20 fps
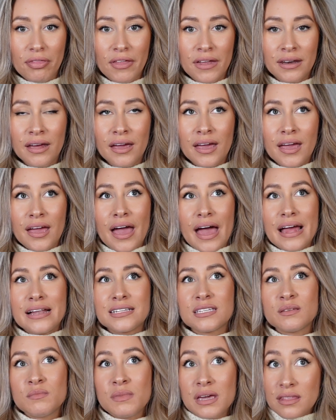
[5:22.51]
And
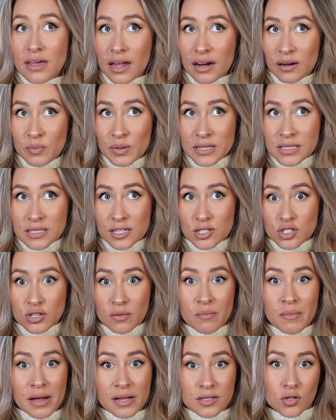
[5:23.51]
to me, that had been such a
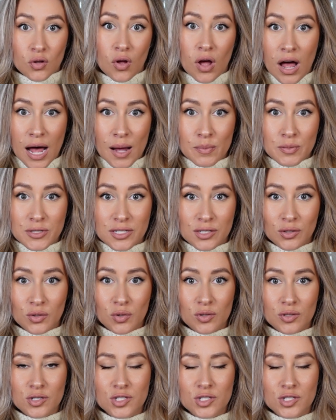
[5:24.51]
mental obstacle.